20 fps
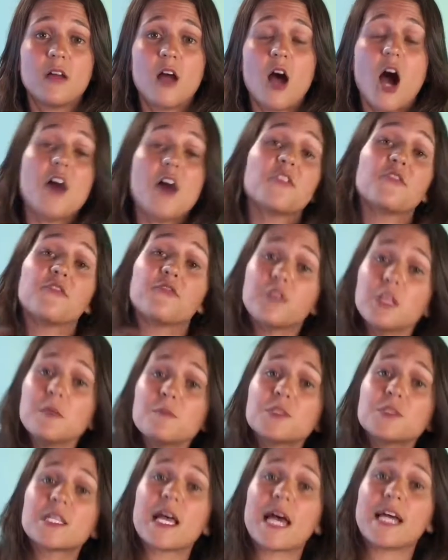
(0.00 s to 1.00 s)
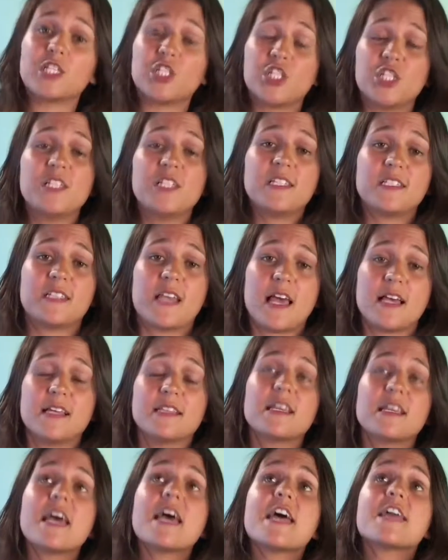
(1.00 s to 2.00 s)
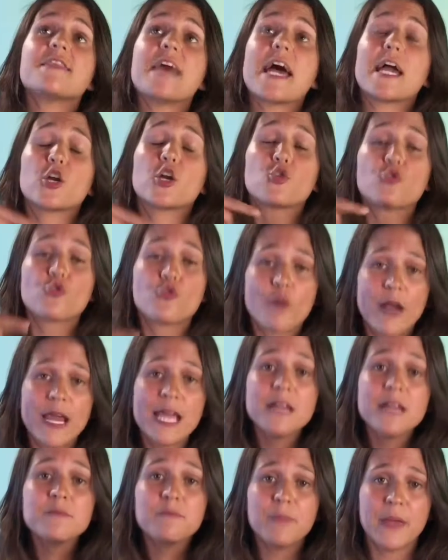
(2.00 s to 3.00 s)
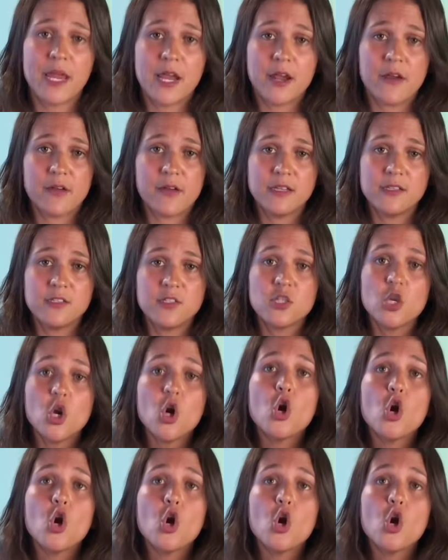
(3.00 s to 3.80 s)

On the flip side, she says that grandparents